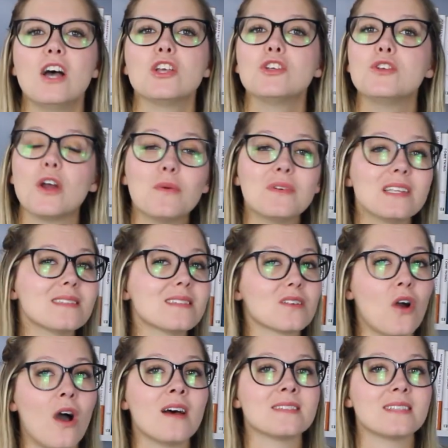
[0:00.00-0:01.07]
You know it doesn't
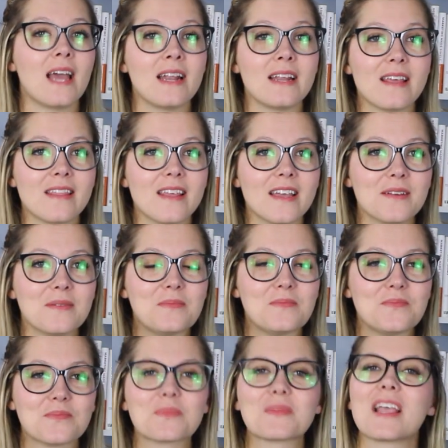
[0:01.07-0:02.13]
cost anything?
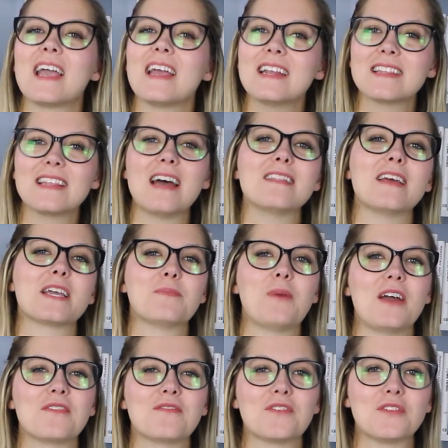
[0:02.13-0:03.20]
Hitting that like
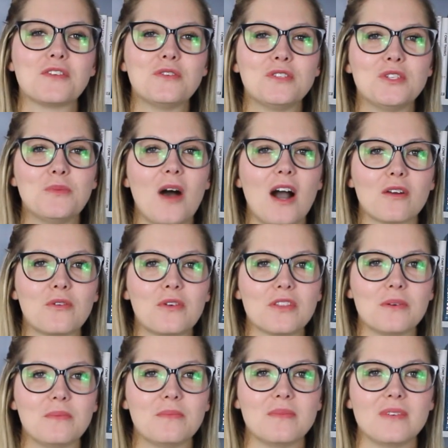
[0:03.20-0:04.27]
button for the YouTube
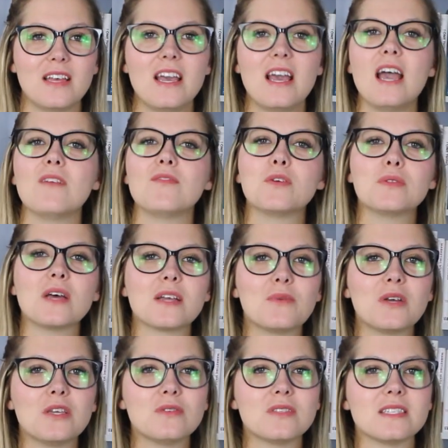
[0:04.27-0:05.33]
algorithm. If you like
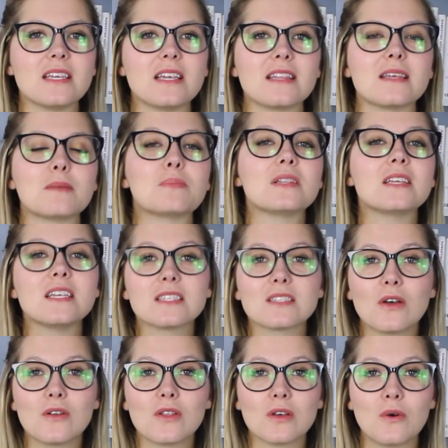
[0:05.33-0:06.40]
what you see, then please
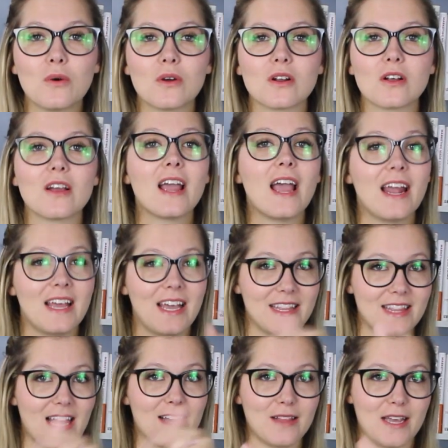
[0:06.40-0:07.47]
go to the corner and hit
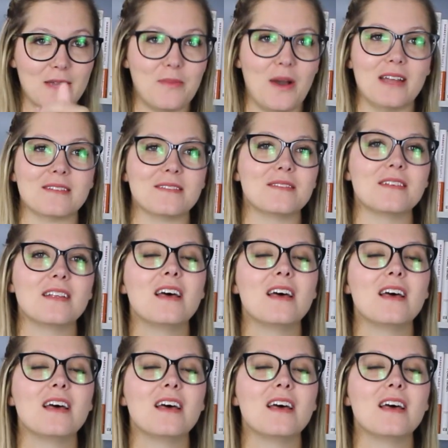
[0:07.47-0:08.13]
that like button.